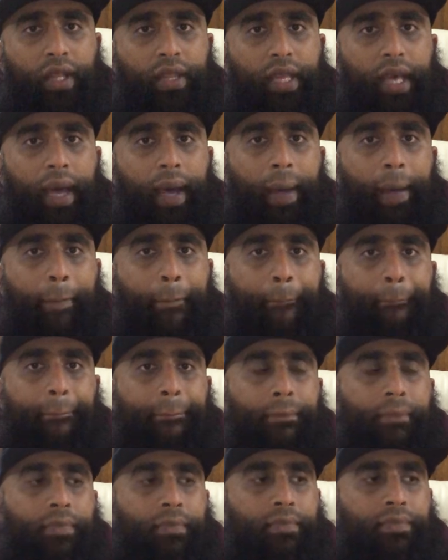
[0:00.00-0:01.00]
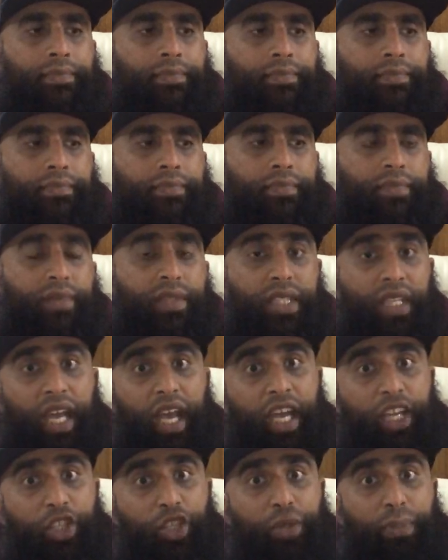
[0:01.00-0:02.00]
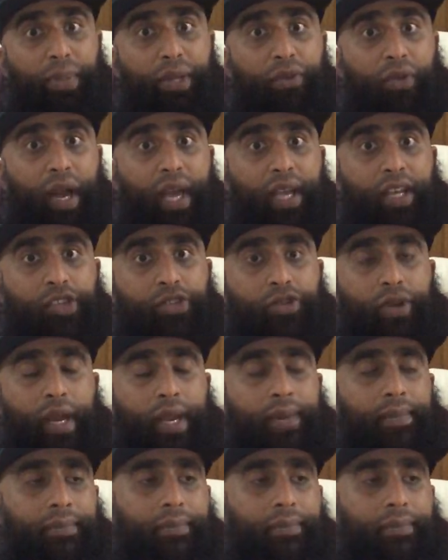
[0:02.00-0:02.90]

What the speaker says: that, and you'll be right as rain.